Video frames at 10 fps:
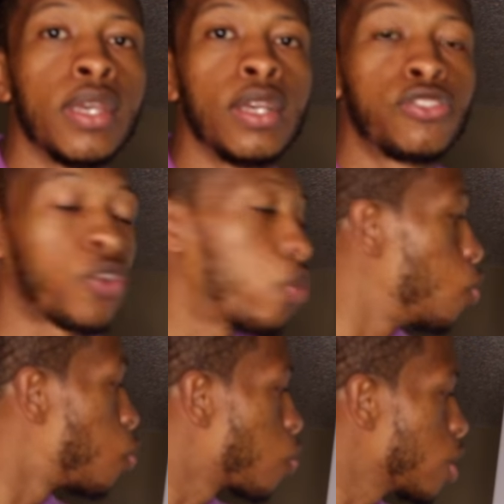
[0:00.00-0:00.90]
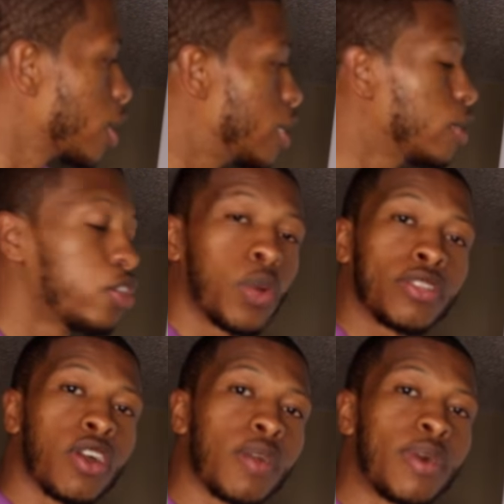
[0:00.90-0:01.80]
So really, you want to
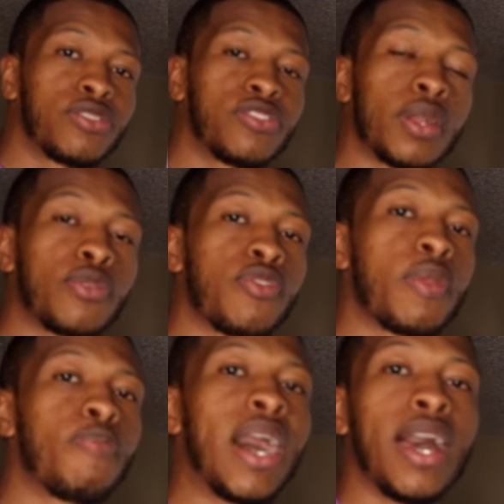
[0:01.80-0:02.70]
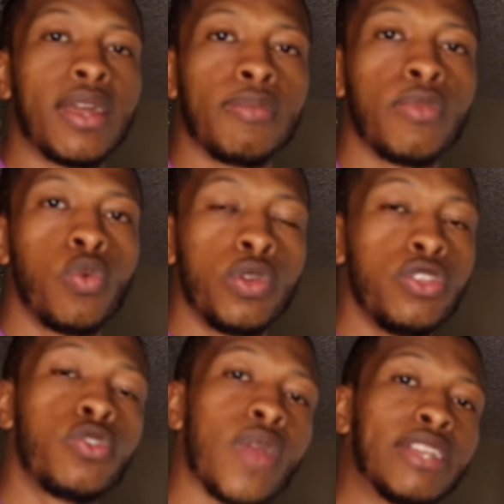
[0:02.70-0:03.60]
talk about starting from the bottom. When
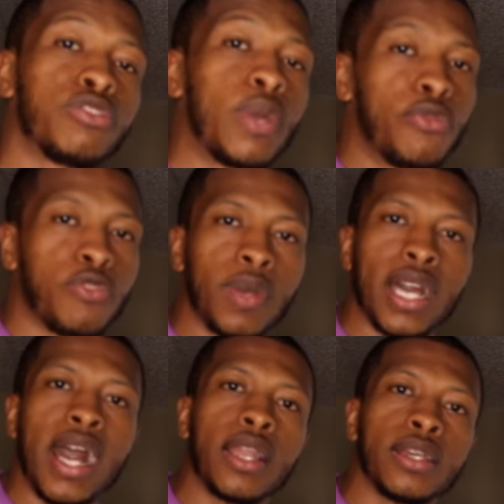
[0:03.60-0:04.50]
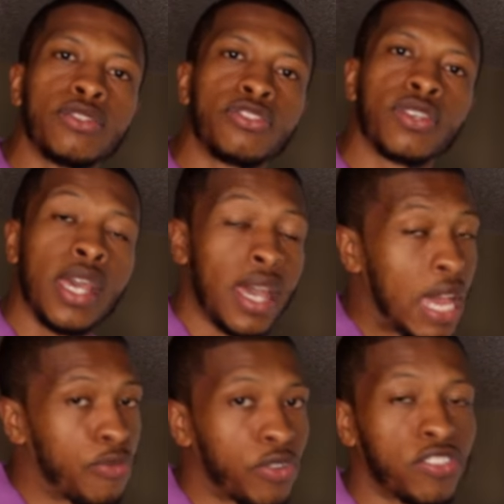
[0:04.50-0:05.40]
you graduate from college,
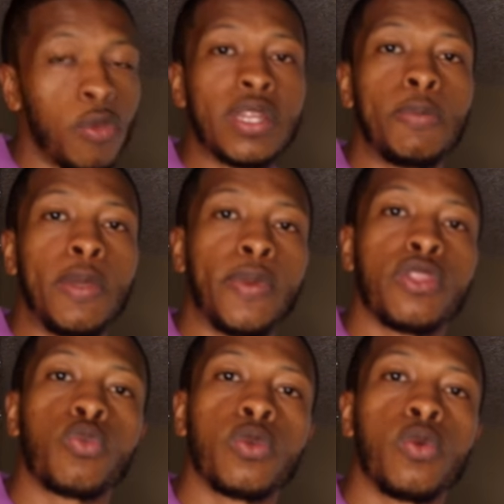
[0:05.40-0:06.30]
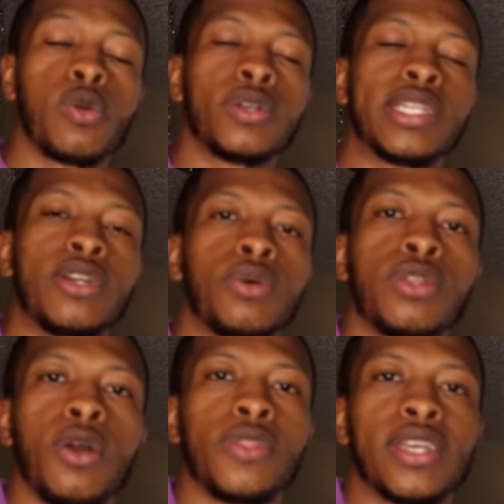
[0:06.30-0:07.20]
and for so many people in the real world that don't
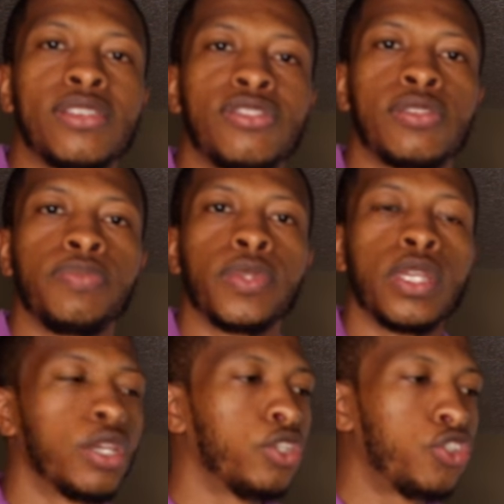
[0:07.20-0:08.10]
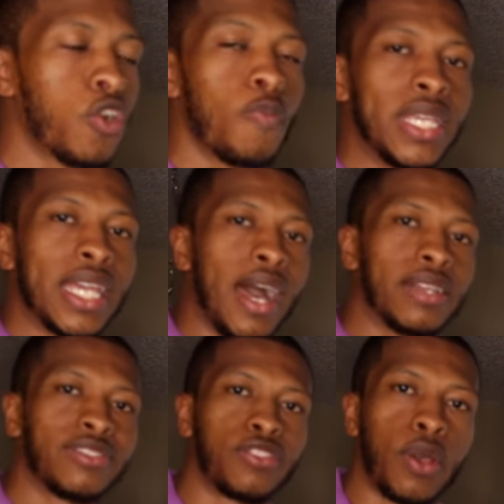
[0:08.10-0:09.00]
know this, you're
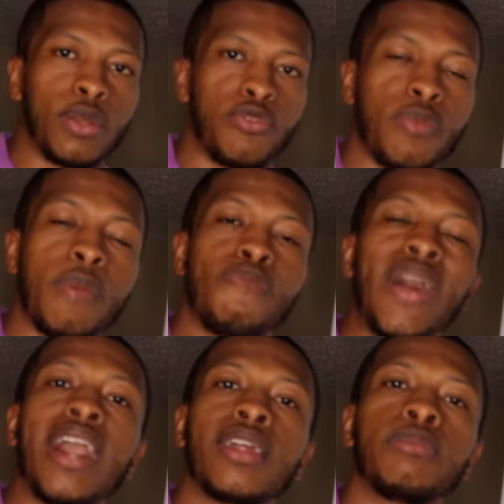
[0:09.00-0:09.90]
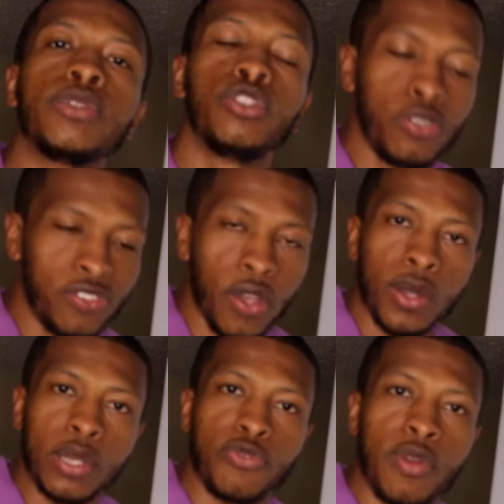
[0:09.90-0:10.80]
beyond starting from the bottom. You're
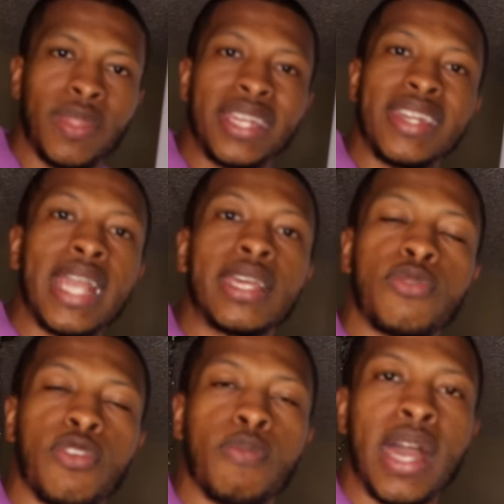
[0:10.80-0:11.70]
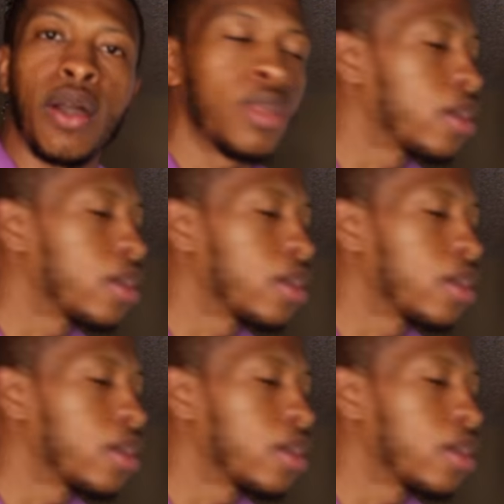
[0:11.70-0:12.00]
starting from the negative amount